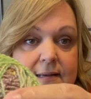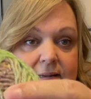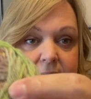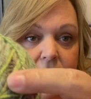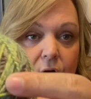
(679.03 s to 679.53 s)
It's
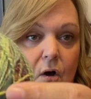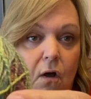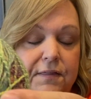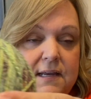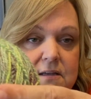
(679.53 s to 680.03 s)
got all
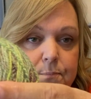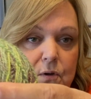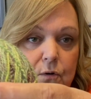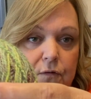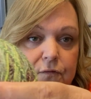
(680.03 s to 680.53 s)
these
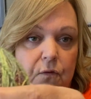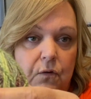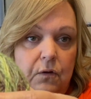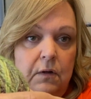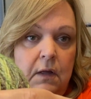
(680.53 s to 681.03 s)

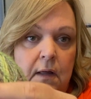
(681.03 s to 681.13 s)
beautiful,